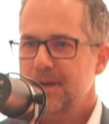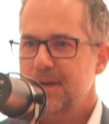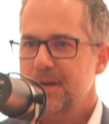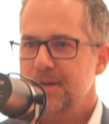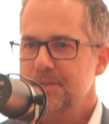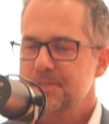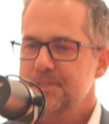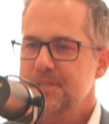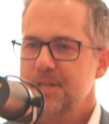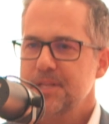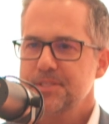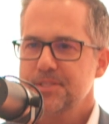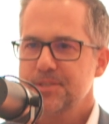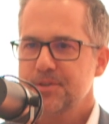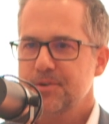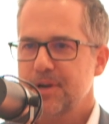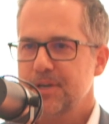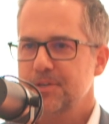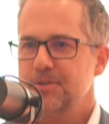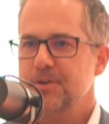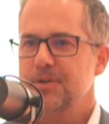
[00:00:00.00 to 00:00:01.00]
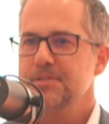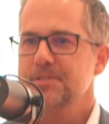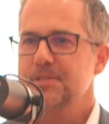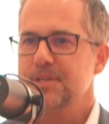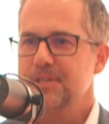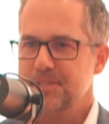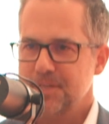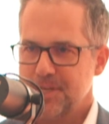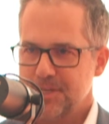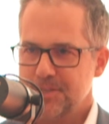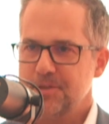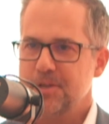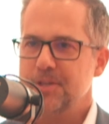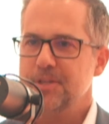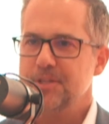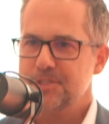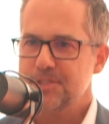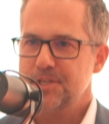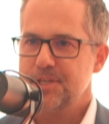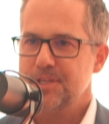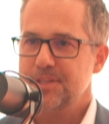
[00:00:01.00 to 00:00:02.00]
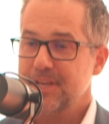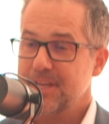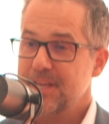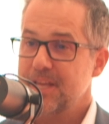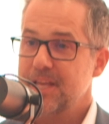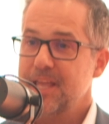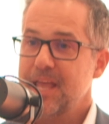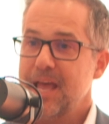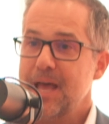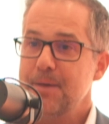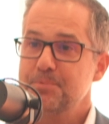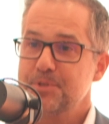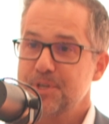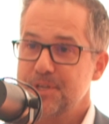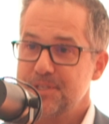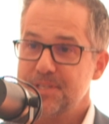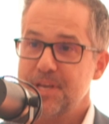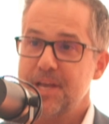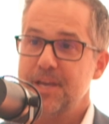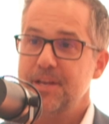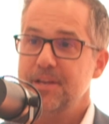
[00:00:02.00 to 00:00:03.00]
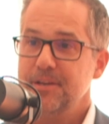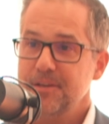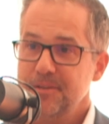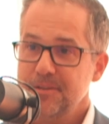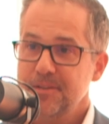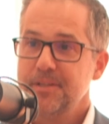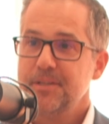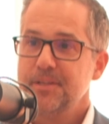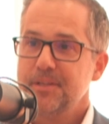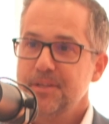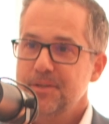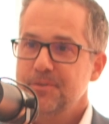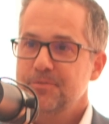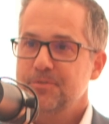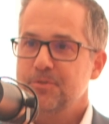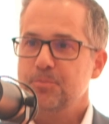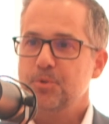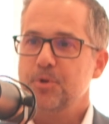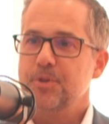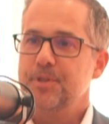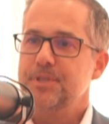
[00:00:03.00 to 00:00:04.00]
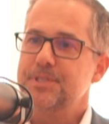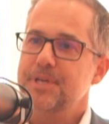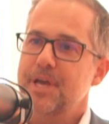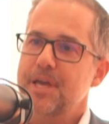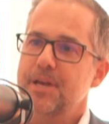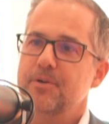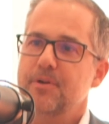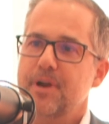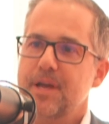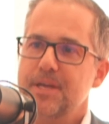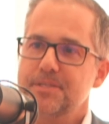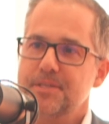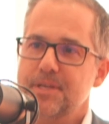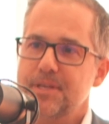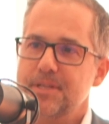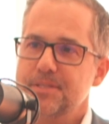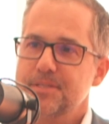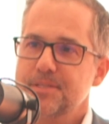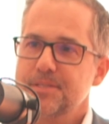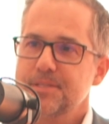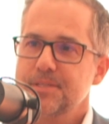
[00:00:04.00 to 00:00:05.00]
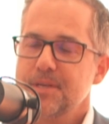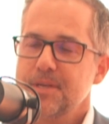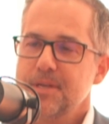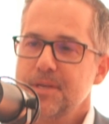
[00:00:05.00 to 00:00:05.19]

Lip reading: sensor agnostic technology that can capture data from all the data assets.